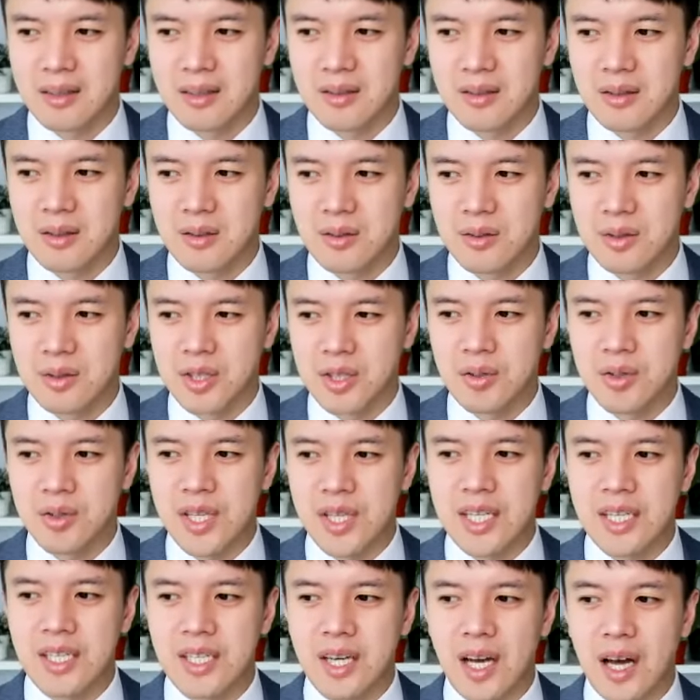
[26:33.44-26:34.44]
do you
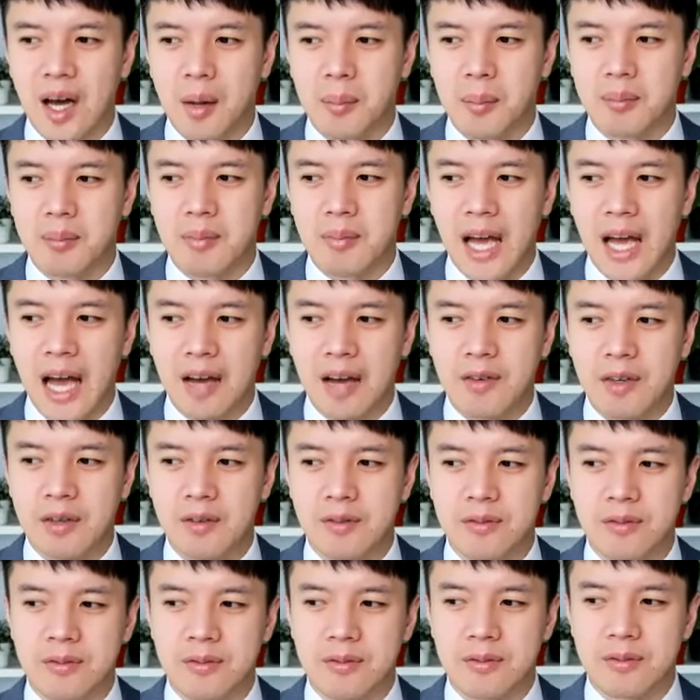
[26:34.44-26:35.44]
think
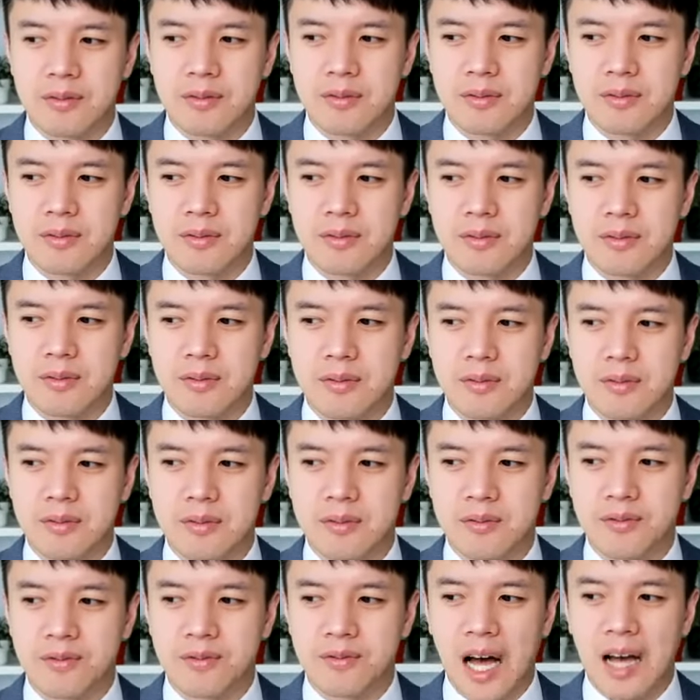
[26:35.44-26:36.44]
having
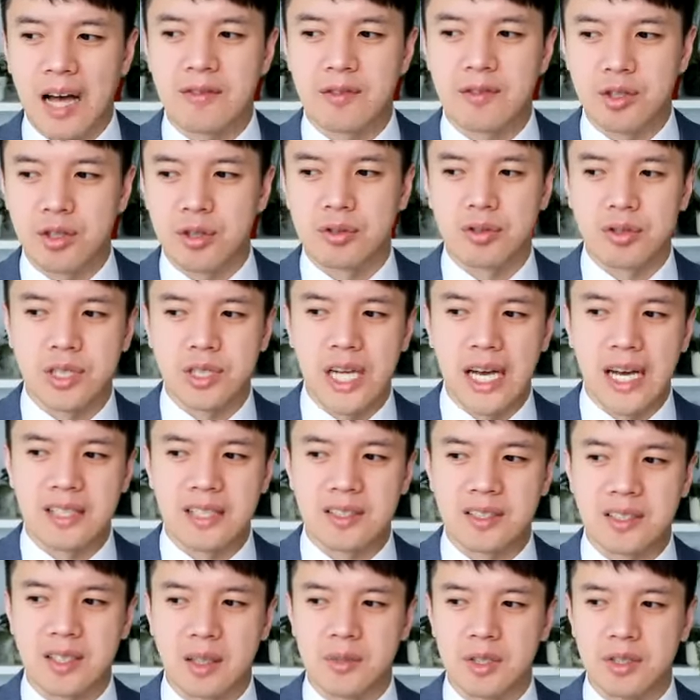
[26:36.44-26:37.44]
5 children has
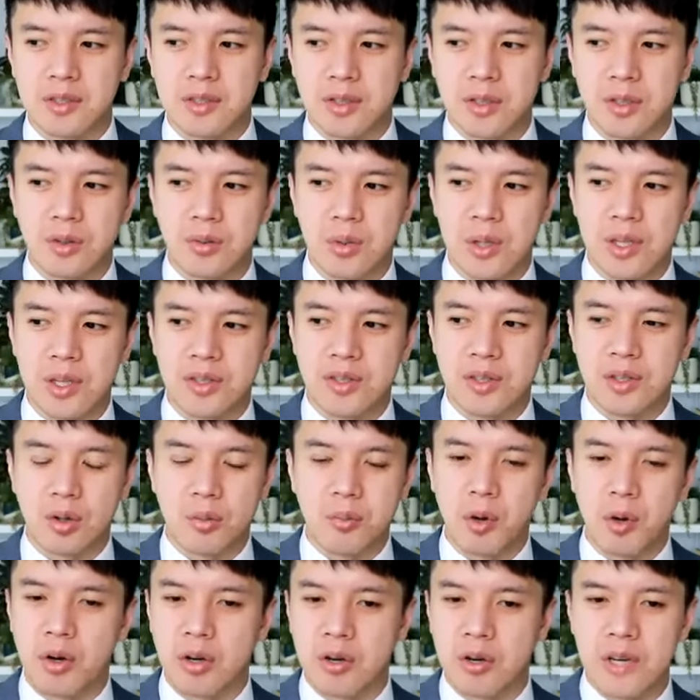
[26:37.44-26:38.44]
something to do with your
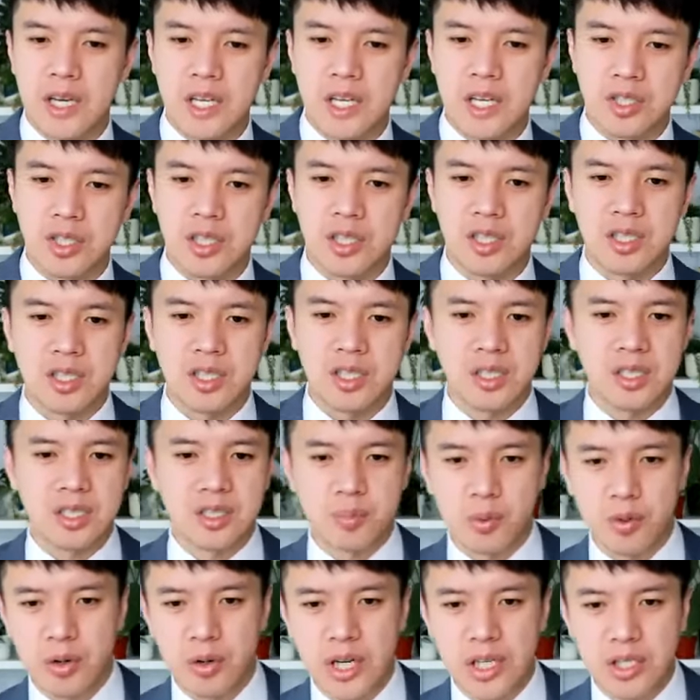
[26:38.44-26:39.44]
motivation and
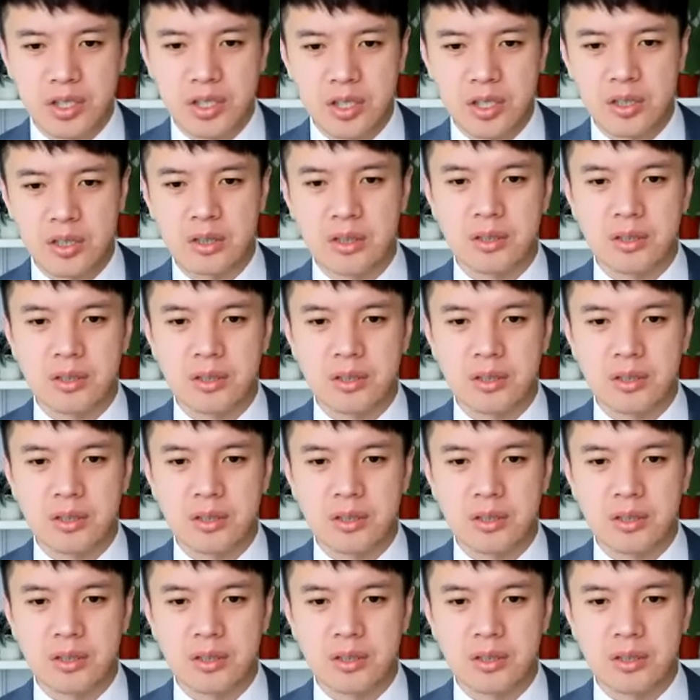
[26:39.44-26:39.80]
inspiration?